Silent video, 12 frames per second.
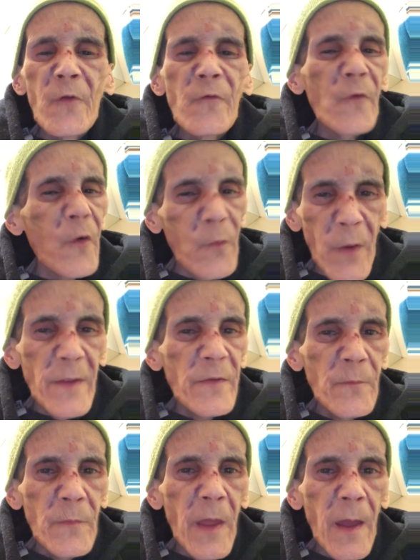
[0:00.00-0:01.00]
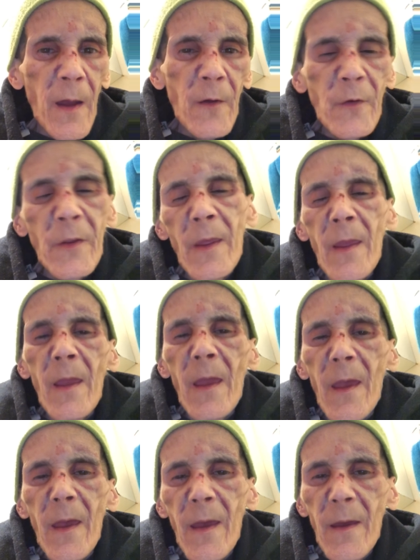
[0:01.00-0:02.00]
So I'll write them down
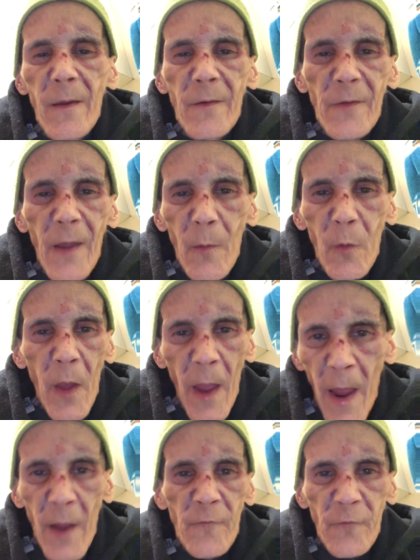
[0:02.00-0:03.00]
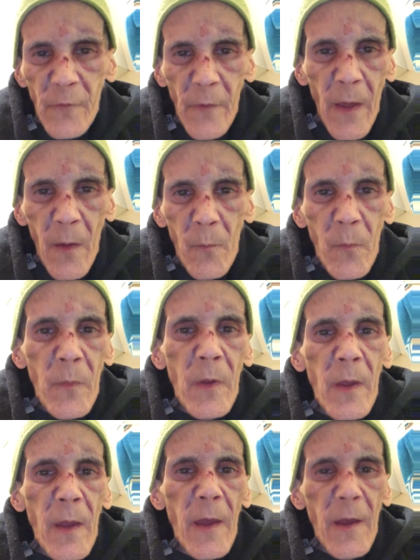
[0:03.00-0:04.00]
and I will answer them
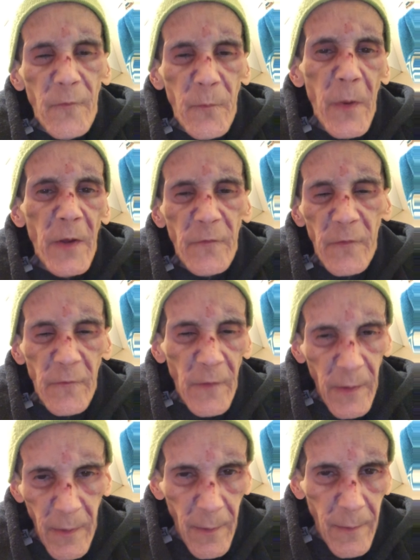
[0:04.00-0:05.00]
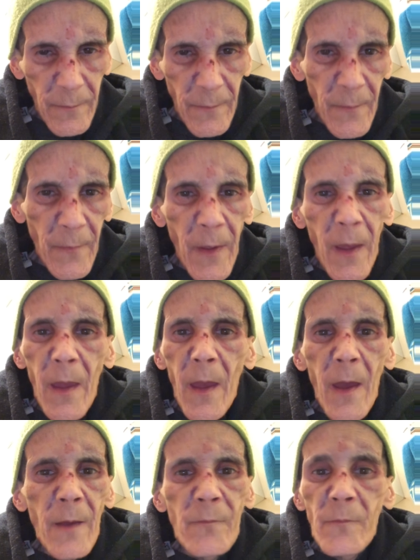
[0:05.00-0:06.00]
as best as I can.
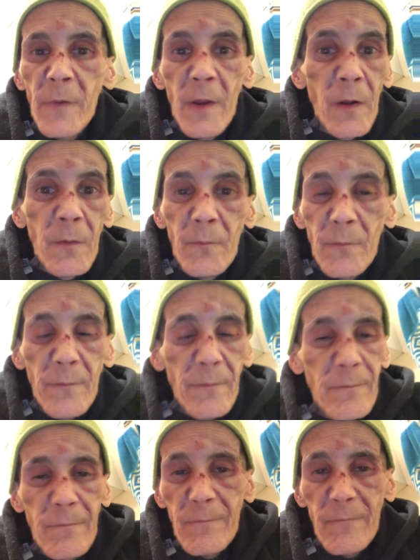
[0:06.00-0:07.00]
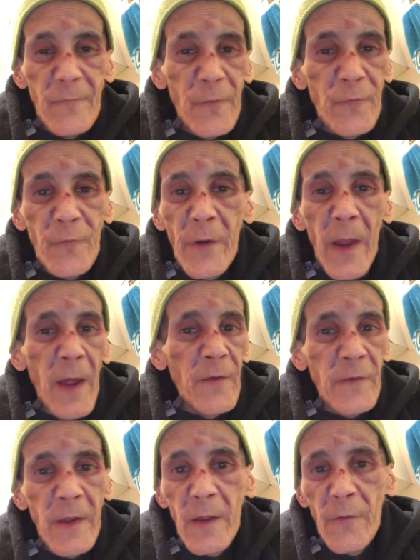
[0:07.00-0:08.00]
And, you know, feel free to
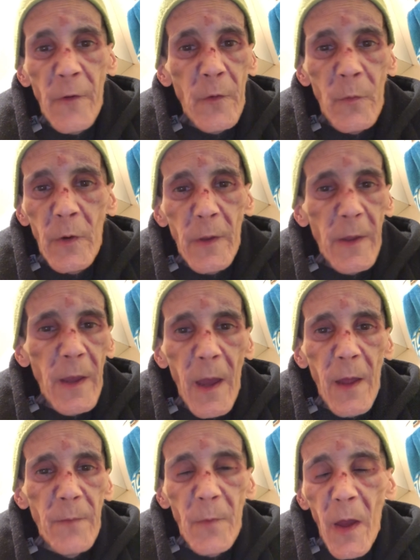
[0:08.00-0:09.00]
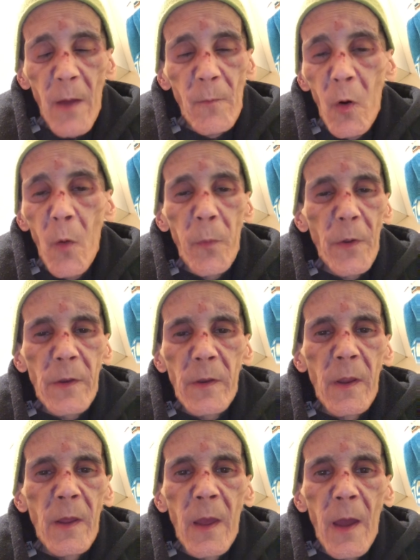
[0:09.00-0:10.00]
ask anything, really. I, I'm
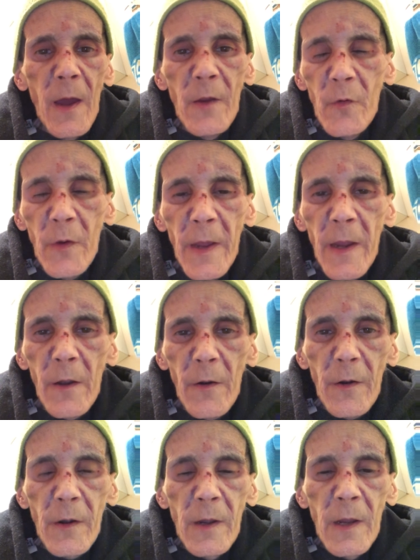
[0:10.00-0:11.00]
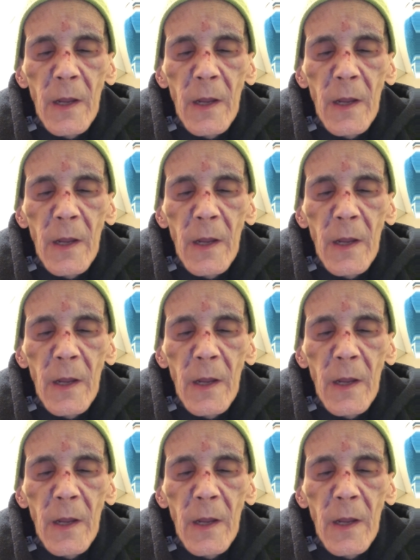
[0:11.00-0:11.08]
open. I don't care.